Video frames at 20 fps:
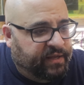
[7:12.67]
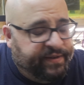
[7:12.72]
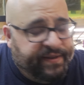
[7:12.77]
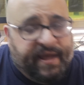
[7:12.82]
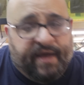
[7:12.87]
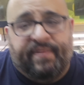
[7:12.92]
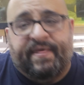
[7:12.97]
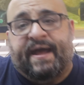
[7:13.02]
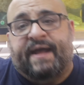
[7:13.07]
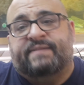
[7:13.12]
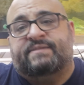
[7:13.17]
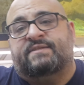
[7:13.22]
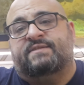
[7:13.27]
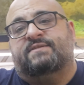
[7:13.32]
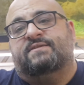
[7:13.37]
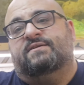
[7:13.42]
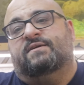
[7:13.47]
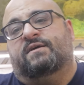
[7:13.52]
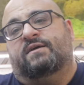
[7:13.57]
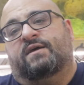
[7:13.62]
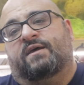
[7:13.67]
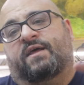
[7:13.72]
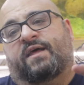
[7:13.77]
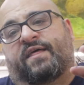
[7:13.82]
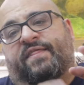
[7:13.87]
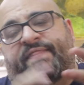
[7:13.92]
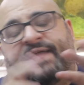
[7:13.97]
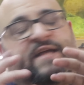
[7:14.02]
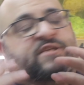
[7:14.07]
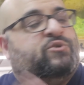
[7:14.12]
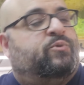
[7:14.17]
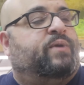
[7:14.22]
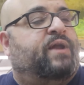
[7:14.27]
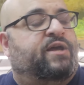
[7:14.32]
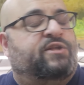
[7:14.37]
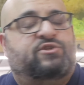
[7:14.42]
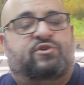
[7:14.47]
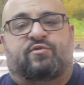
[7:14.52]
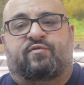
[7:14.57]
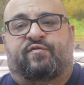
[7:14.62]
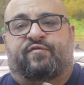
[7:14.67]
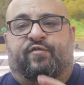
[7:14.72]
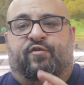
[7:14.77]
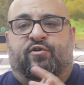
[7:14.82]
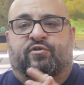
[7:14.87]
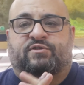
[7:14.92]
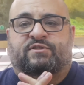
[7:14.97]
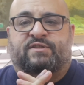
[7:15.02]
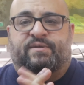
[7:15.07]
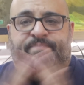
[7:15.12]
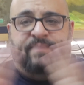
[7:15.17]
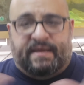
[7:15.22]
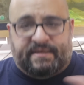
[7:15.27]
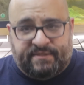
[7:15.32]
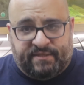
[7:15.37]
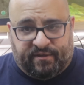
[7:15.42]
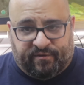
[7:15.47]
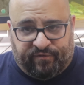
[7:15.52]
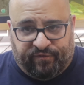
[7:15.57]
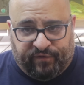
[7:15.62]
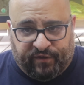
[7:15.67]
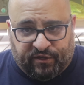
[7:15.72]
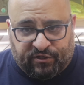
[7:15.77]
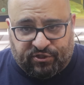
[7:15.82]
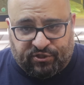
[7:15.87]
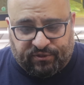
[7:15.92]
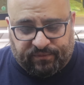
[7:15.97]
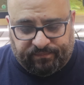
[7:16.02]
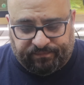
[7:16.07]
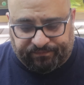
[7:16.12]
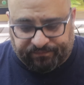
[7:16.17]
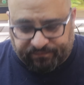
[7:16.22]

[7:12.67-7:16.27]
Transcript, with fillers: Now that's what I do for domestic fish.